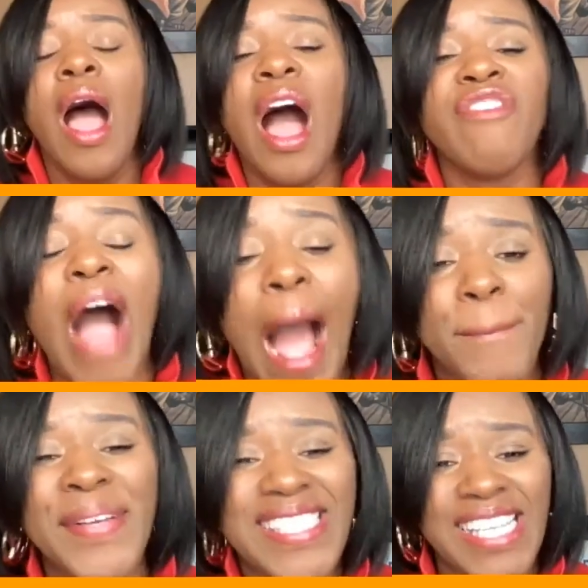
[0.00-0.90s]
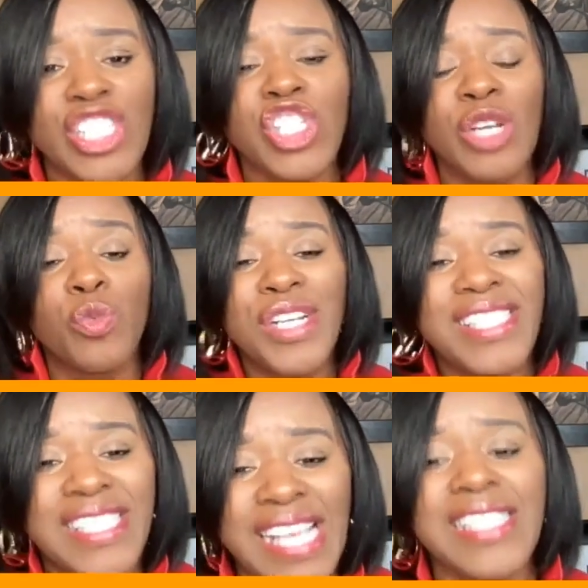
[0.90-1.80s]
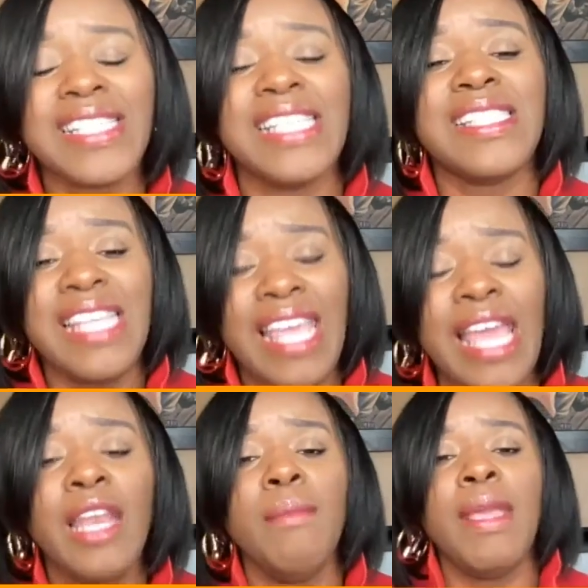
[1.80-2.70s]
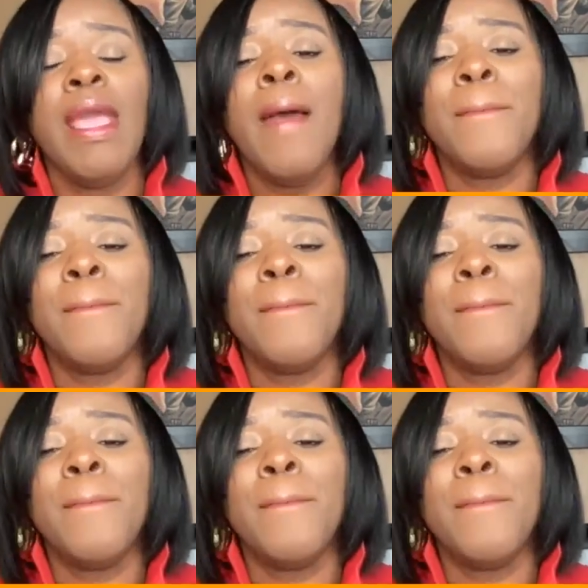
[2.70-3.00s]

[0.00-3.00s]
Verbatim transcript: of opposition, resistance, the enemy,